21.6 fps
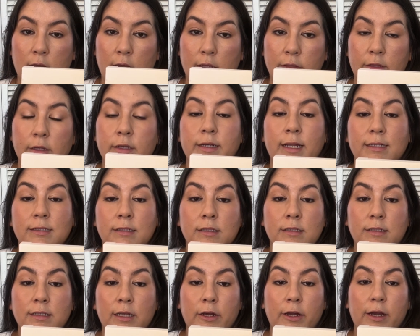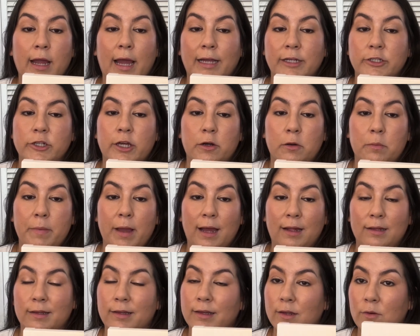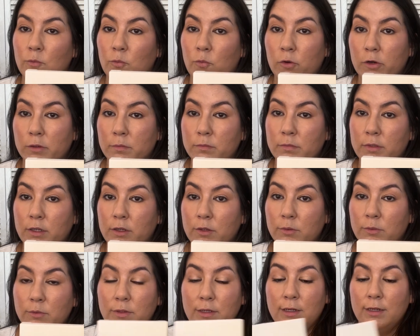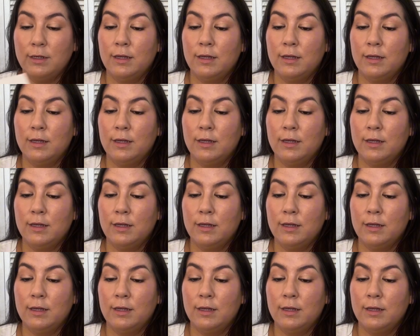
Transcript: the Necessary Eyeshadow Palette in Warm Nude.